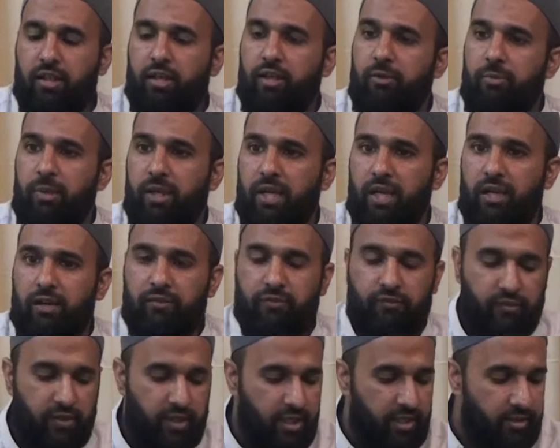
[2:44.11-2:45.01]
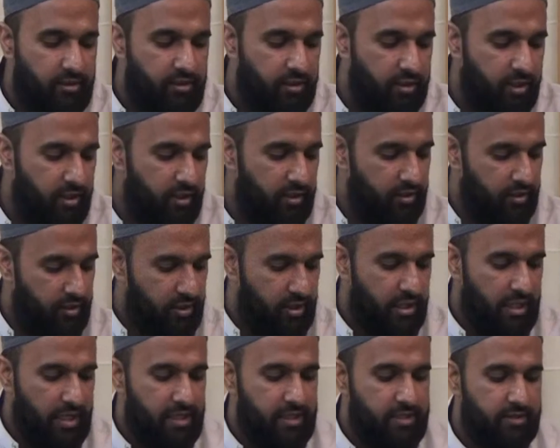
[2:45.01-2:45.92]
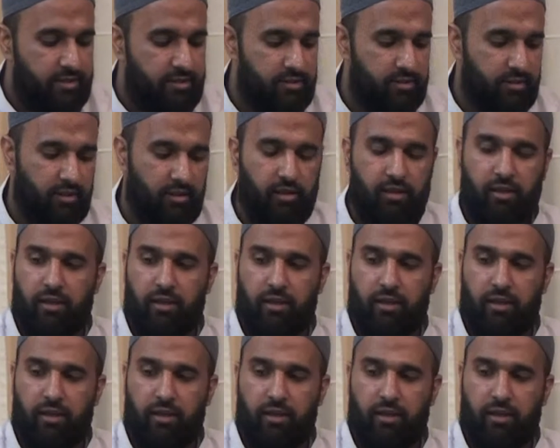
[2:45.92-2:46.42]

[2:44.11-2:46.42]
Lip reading: Here we have inna is